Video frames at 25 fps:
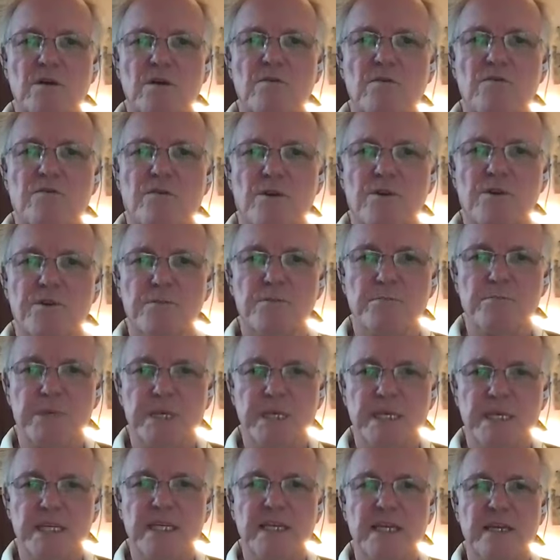for the
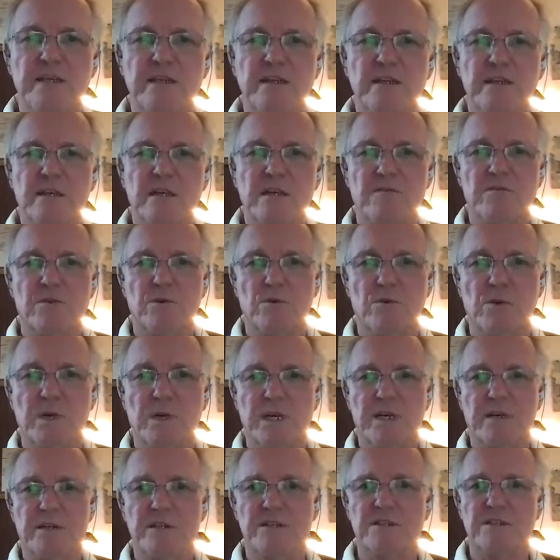being of
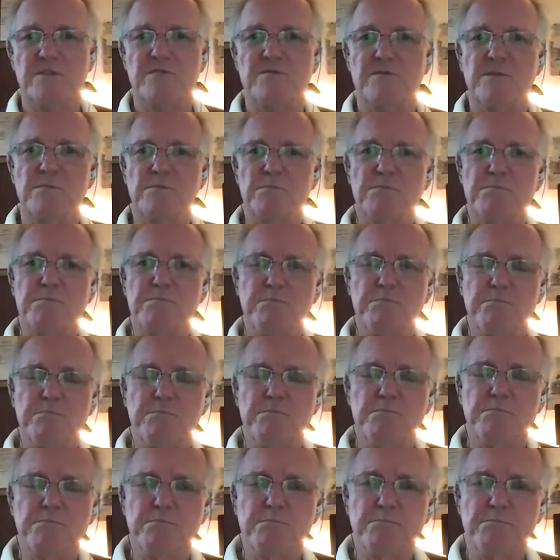awareness. If the
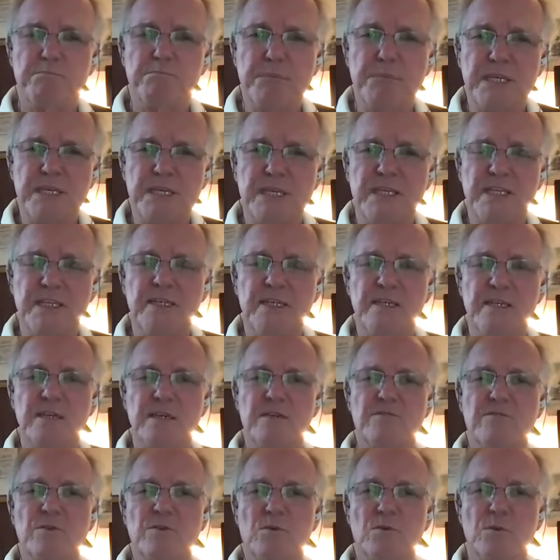being
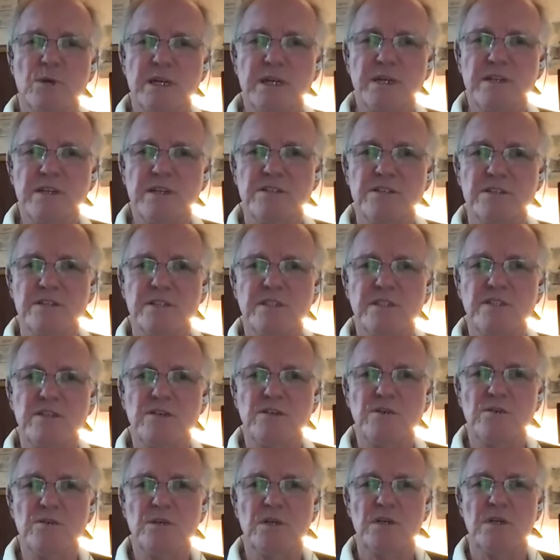of awareness in
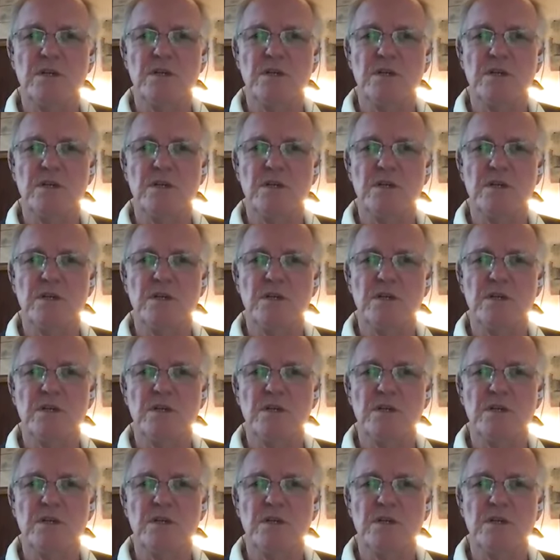you